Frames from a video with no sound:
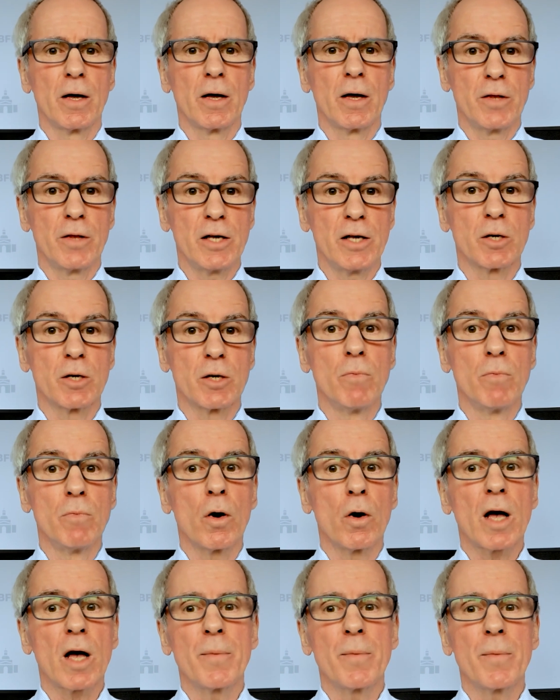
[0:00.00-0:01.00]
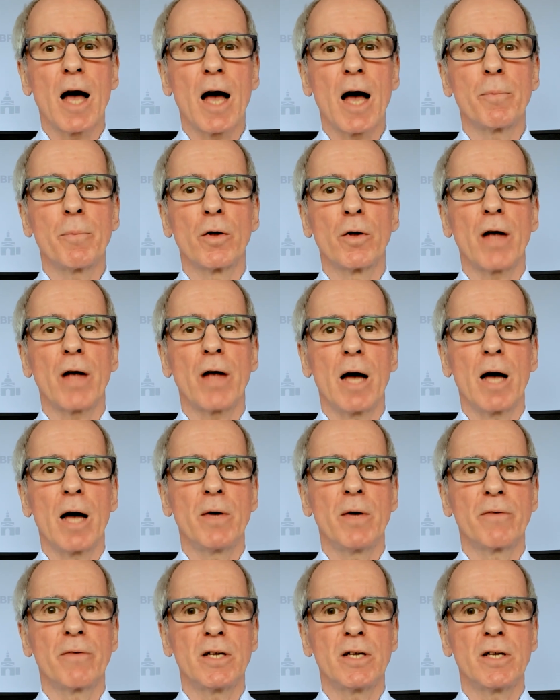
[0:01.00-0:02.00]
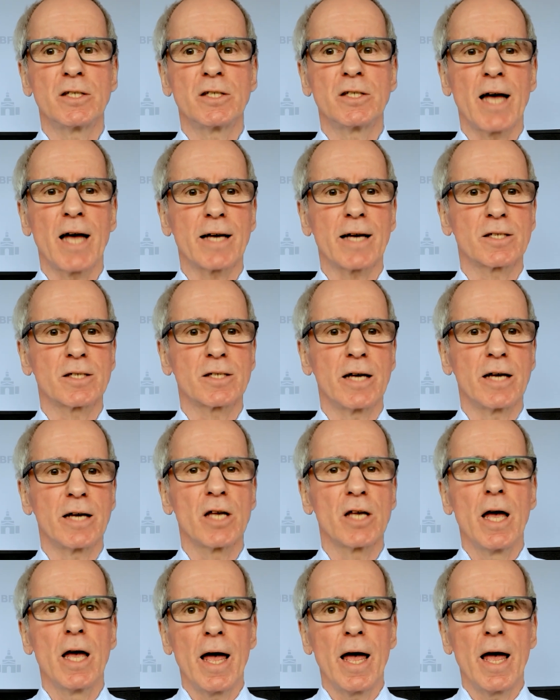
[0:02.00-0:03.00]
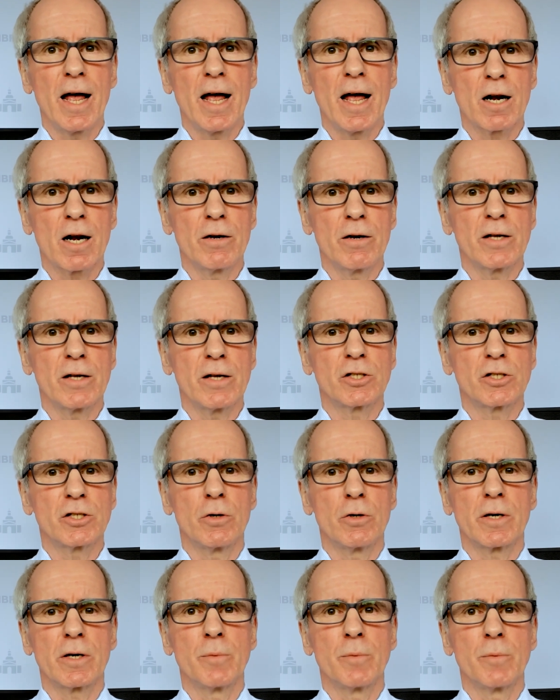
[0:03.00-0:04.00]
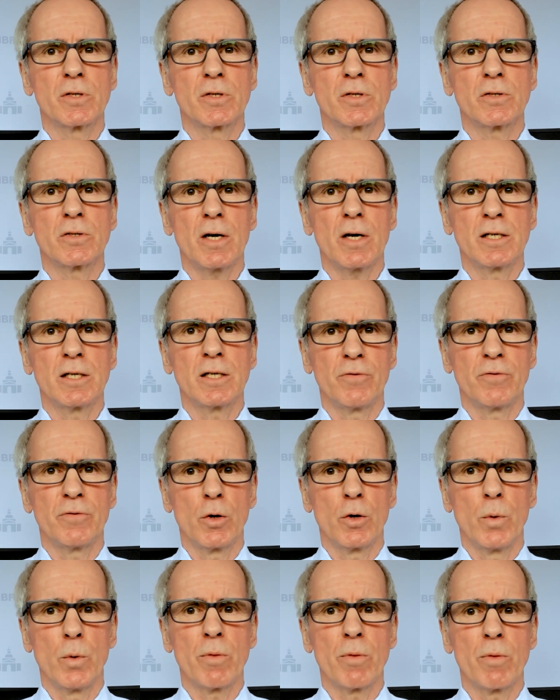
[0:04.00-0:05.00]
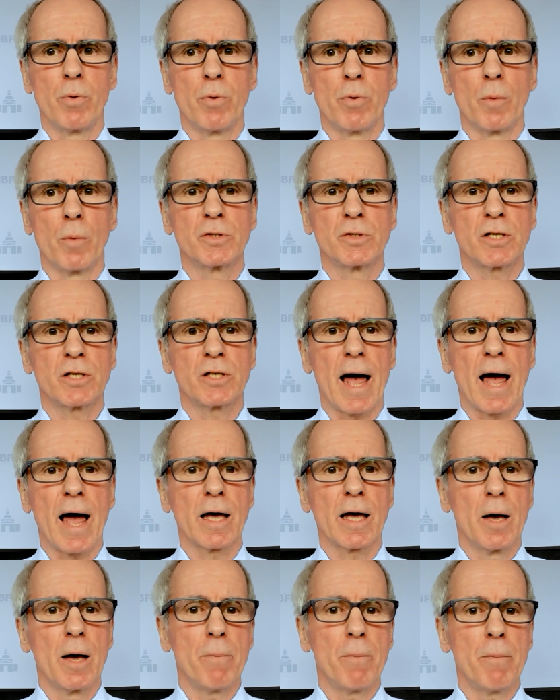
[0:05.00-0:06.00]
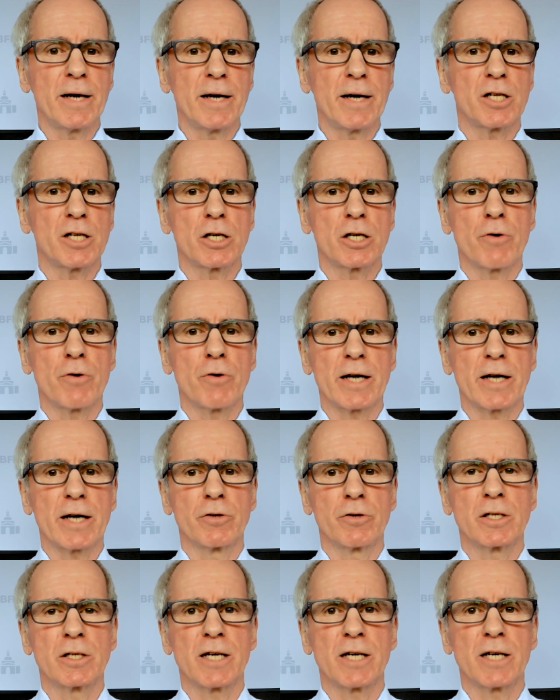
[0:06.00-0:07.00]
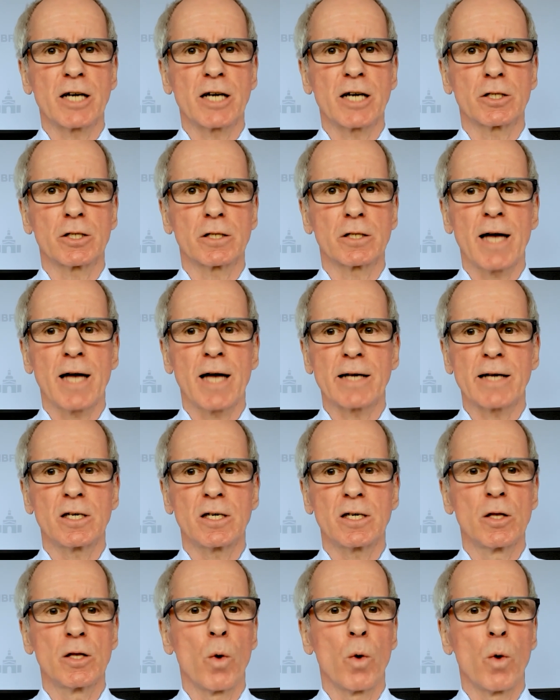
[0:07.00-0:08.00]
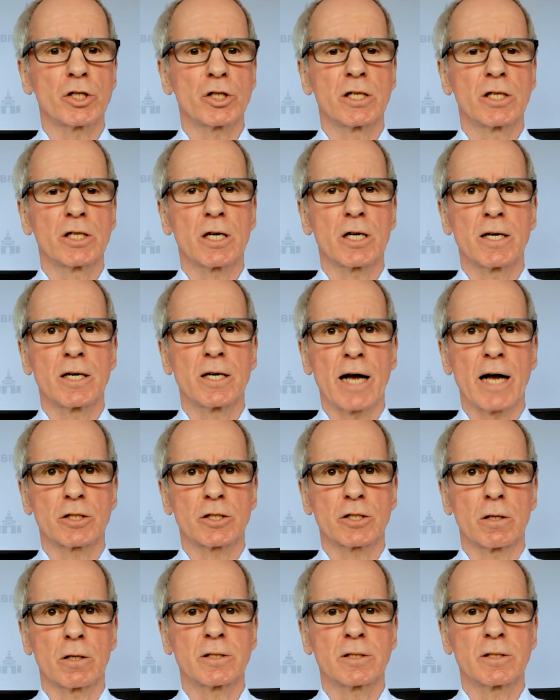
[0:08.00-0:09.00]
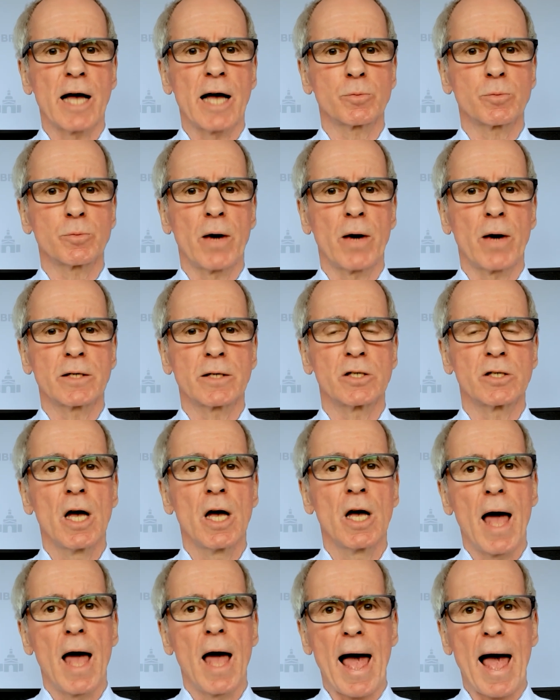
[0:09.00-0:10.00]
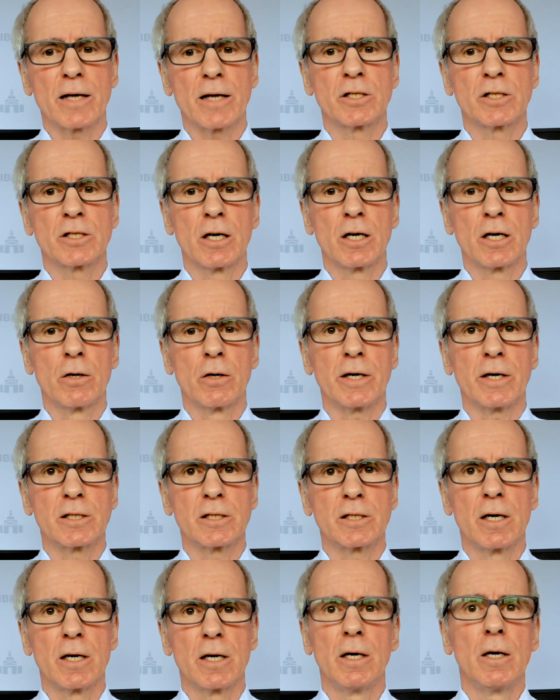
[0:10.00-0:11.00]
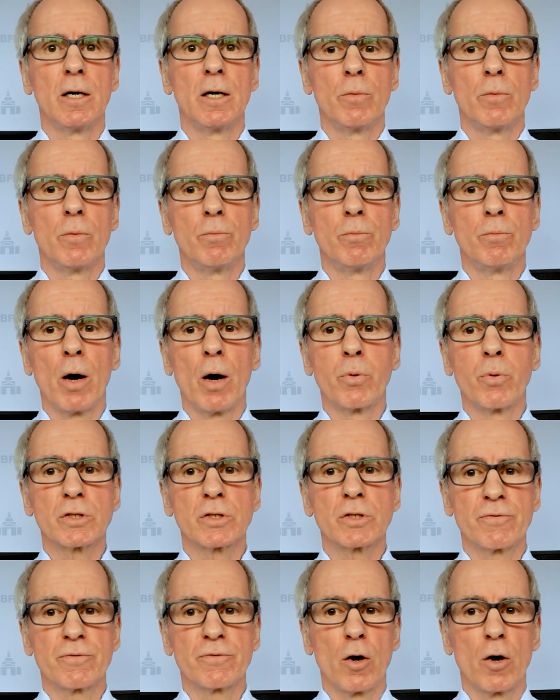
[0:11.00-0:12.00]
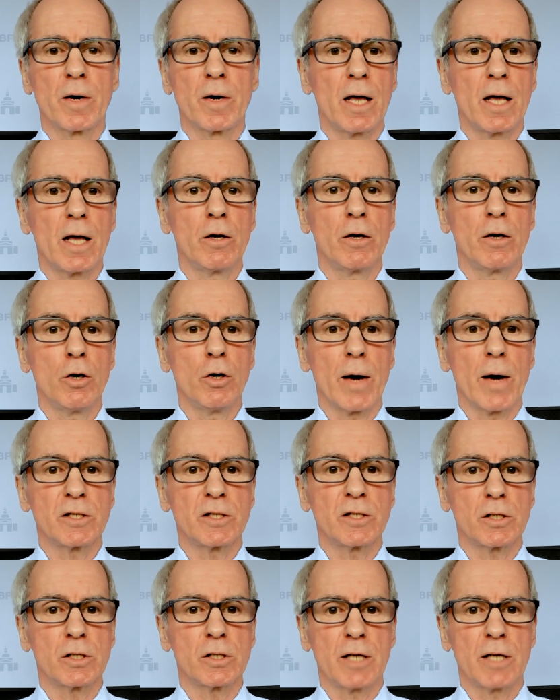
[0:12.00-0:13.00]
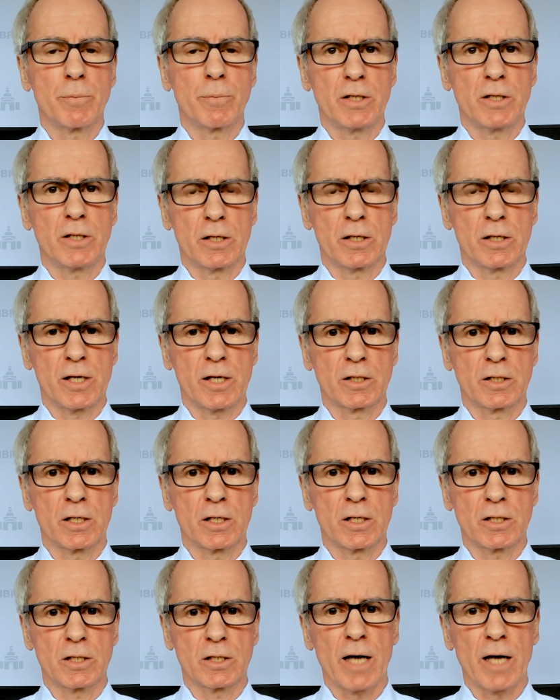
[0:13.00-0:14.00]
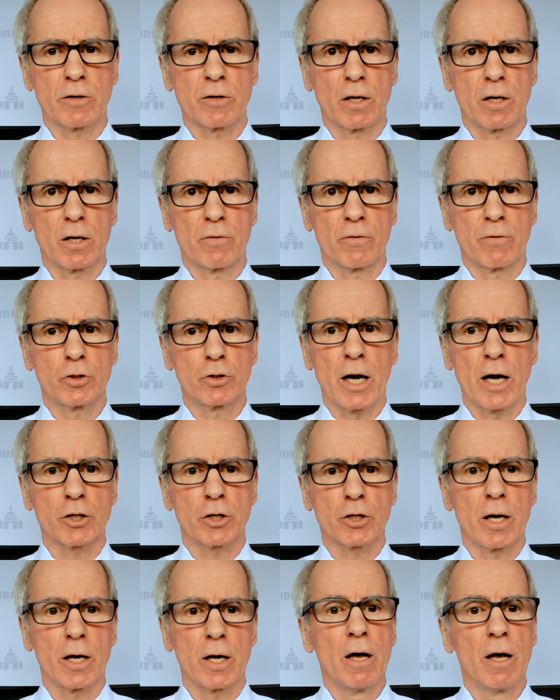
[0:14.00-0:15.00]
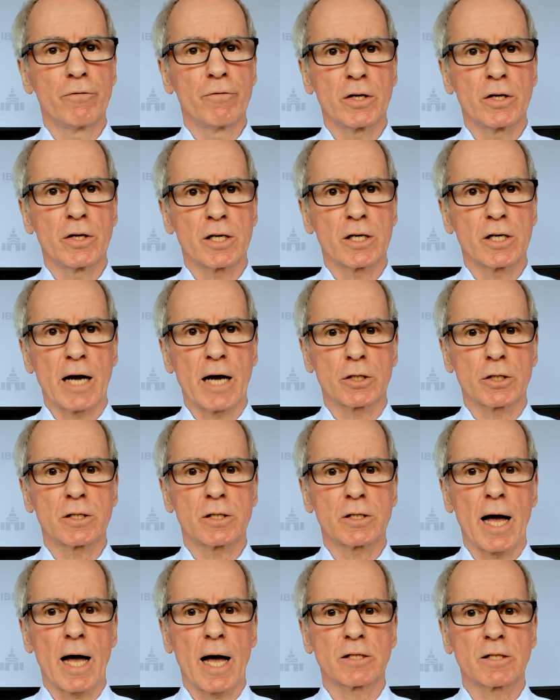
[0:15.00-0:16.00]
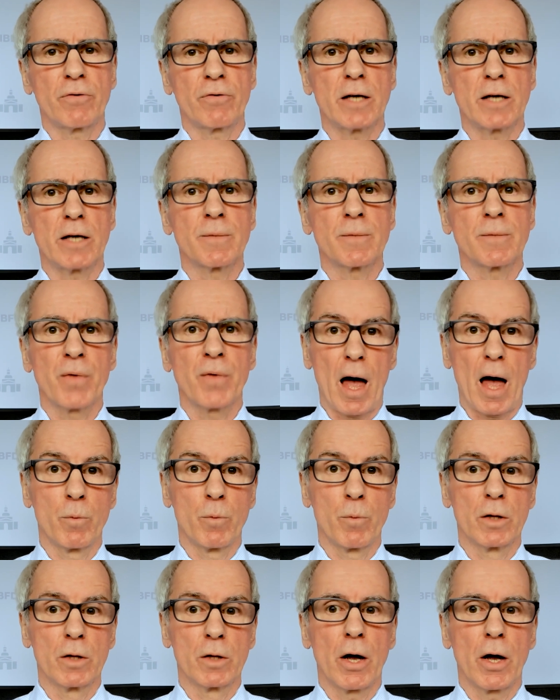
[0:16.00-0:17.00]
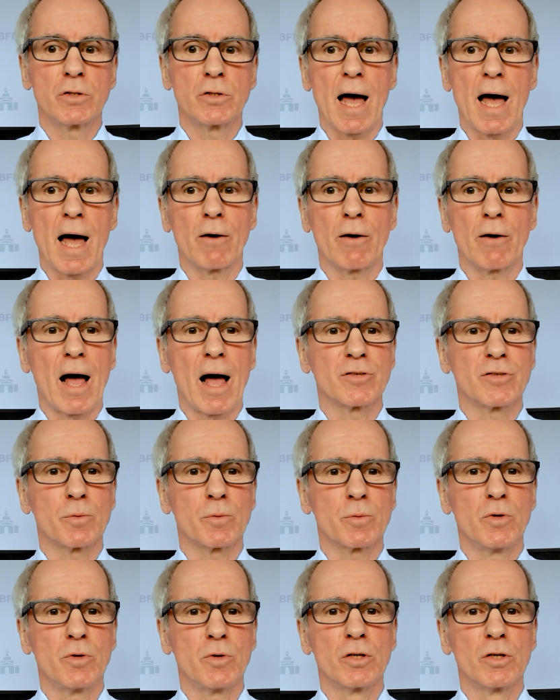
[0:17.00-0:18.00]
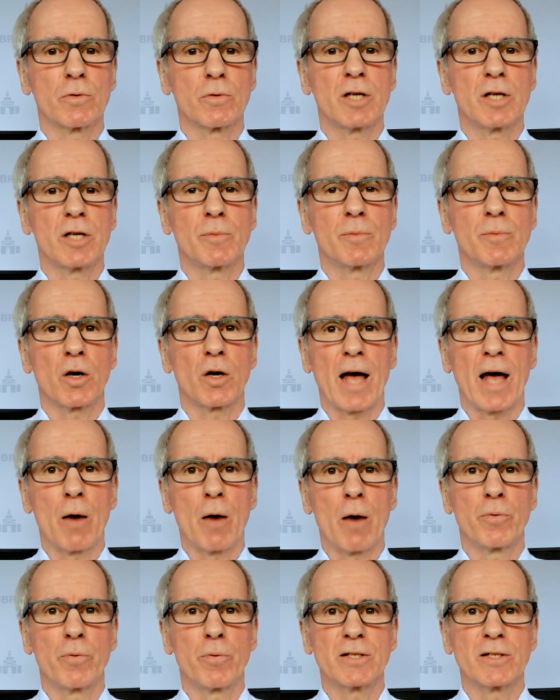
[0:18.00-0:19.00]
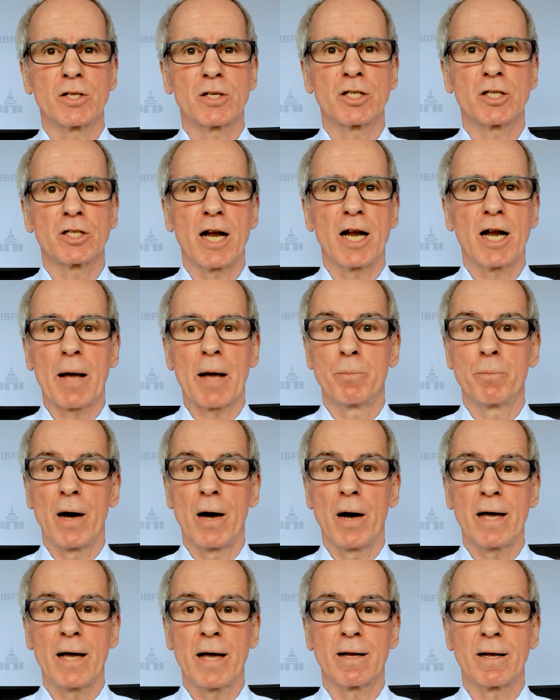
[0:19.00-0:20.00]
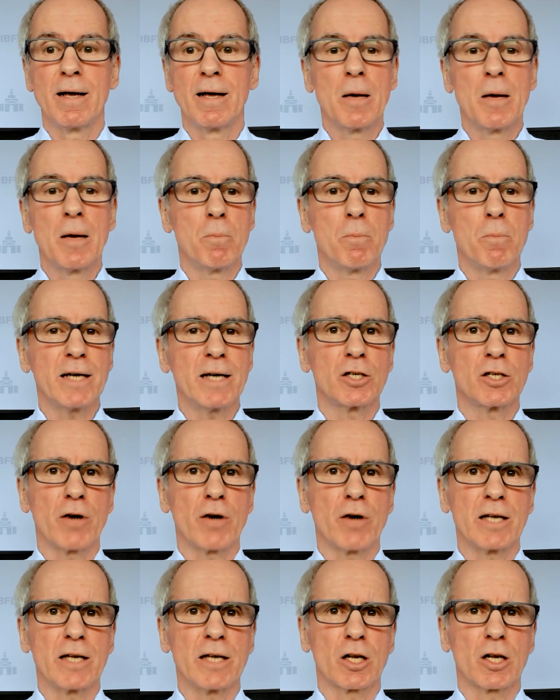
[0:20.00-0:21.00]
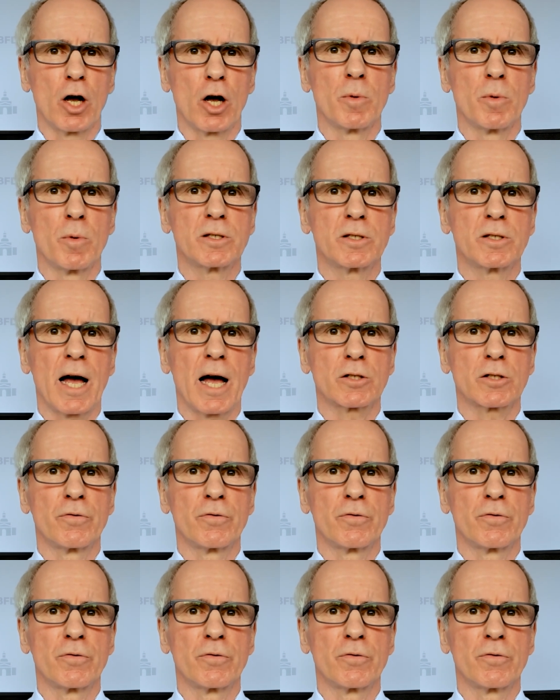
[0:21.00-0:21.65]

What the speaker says: These and more coming up on IBFD's Tax Takes, including Stuart Gibson's interview with Bob Stack, Managing Director International Tax in the Washington National Tax Practice at Deloitte. Bob was formerly a US Deputy Assistant Secretary of the Treasury for International Tax Affairs and will no doubt have some useful tips on how President-elect Biden might address global tax